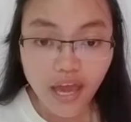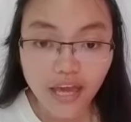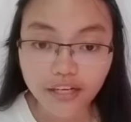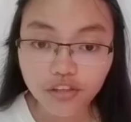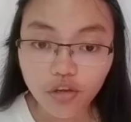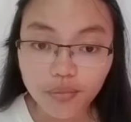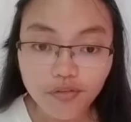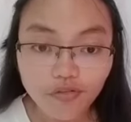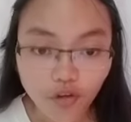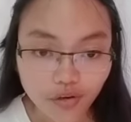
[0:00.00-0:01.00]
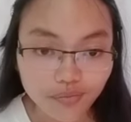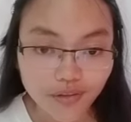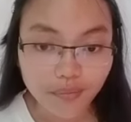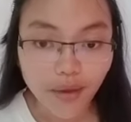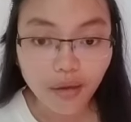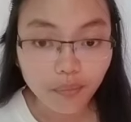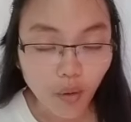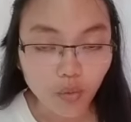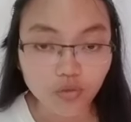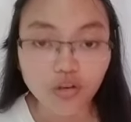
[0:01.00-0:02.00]
Anatomy forms the
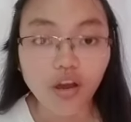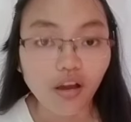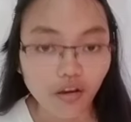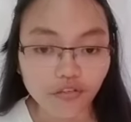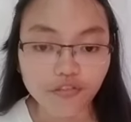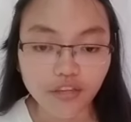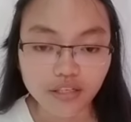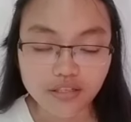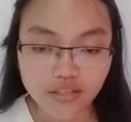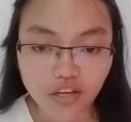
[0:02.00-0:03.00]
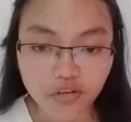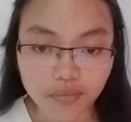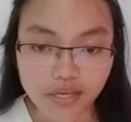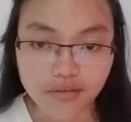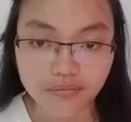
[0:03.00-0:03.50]
backbone of taxonomy.